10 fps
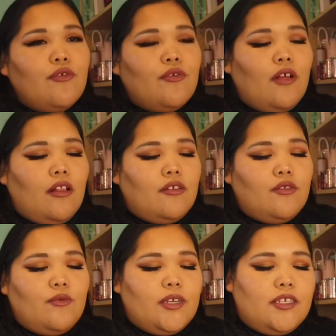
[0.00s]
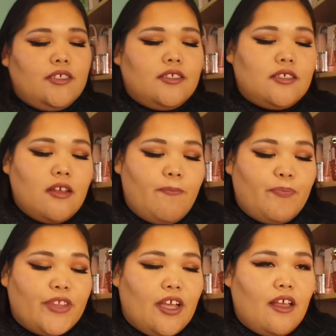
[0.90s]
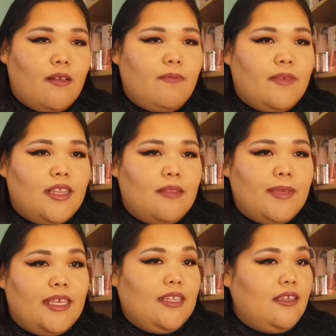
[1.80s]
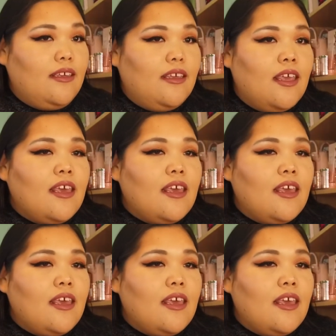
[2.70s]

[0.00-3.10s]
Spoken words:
all of the words in the beginning.